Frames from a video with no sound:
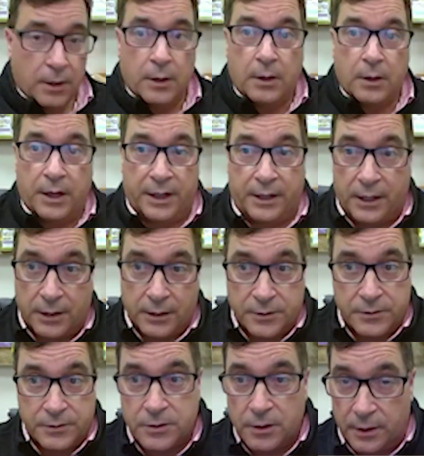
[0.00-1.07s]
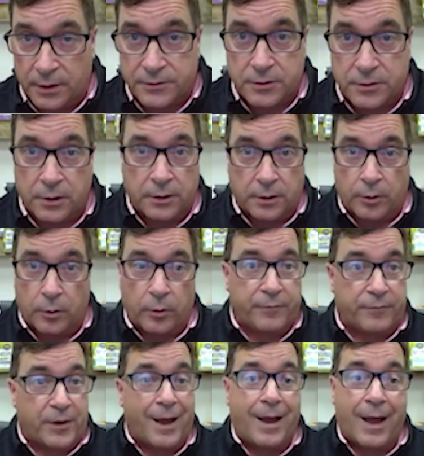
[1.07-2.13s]

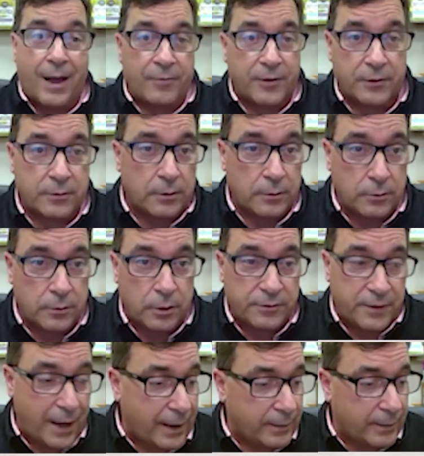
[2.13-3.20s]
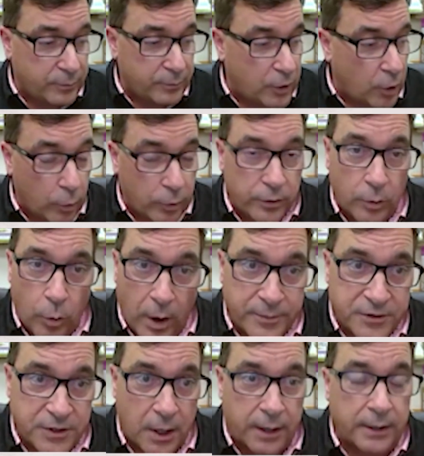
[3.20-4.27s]
If you haven't looked at it, go to the
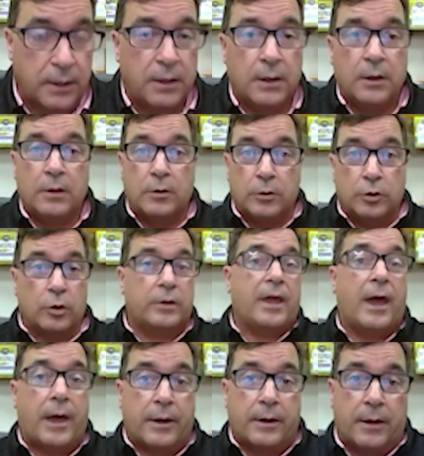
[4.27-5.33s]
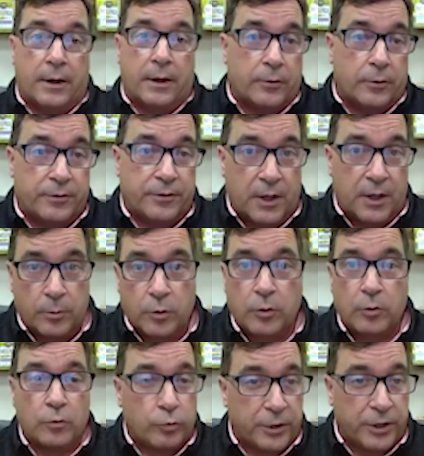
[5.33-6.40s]
website, look at it at Earth
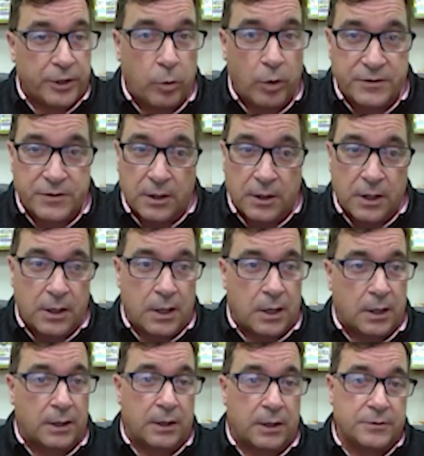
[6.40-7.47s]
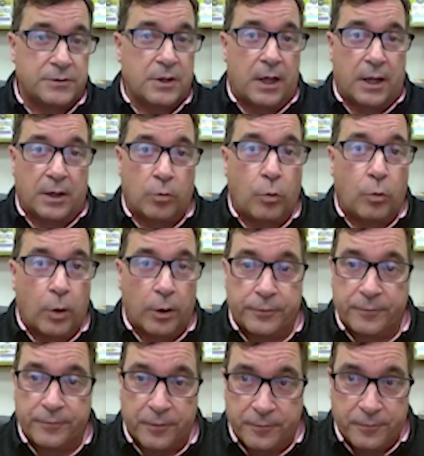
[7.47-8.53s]
Animal, read what's in it. It is a
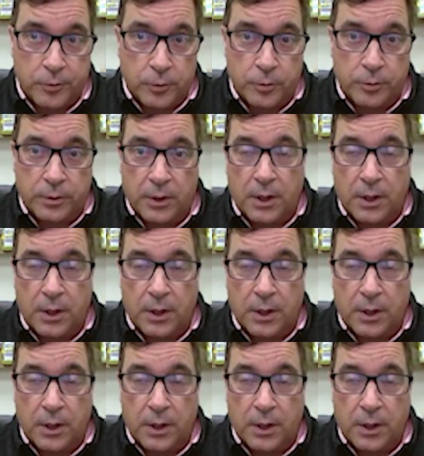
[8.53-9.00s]
wonderful food.